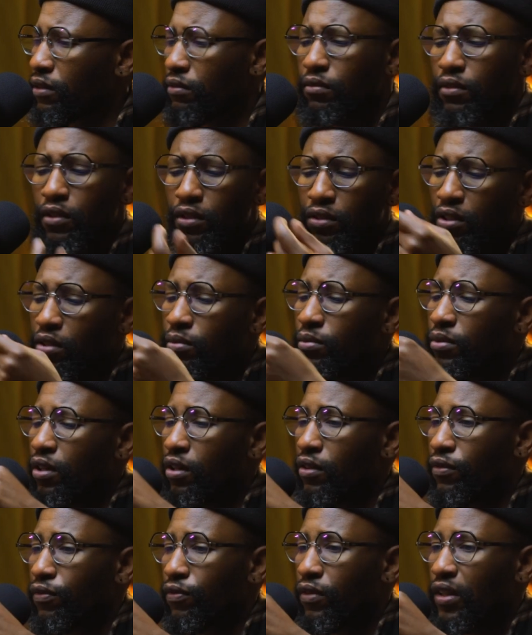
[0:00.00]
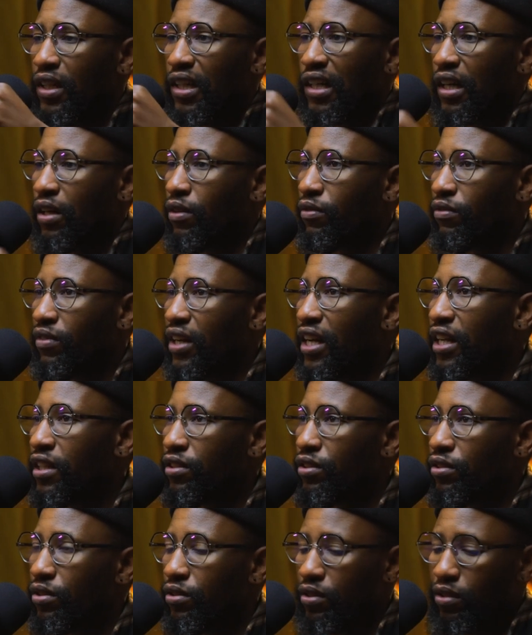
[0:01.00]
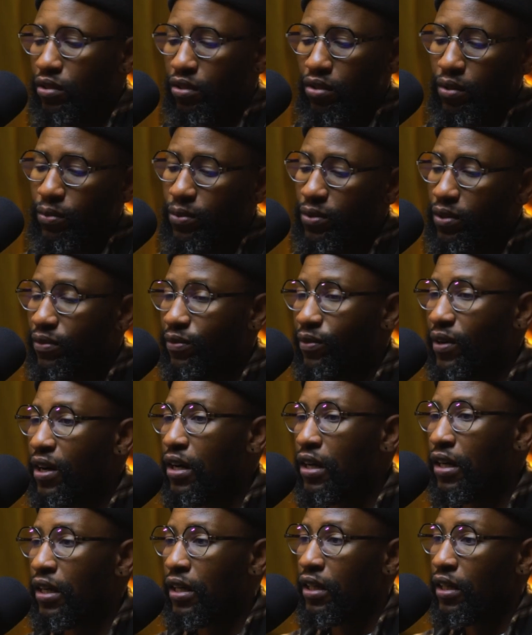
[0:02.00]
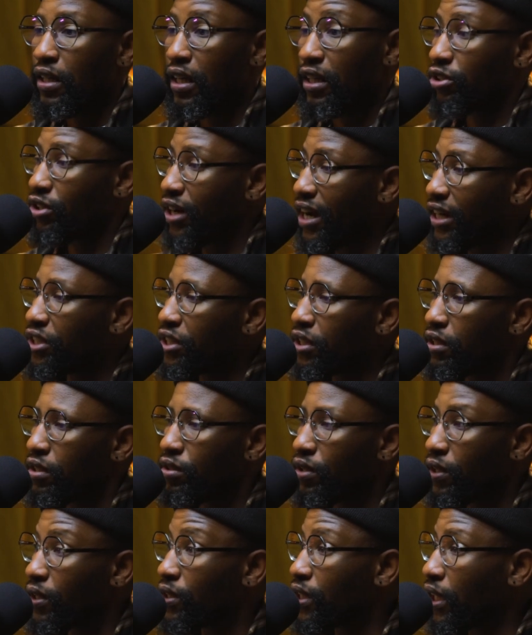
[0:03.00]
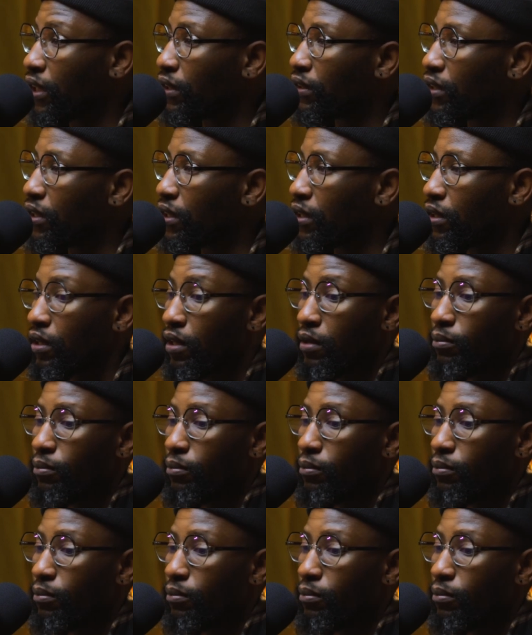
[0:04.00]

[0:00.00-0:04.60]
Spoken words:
In terms of our values, in terms of our attraction to each other,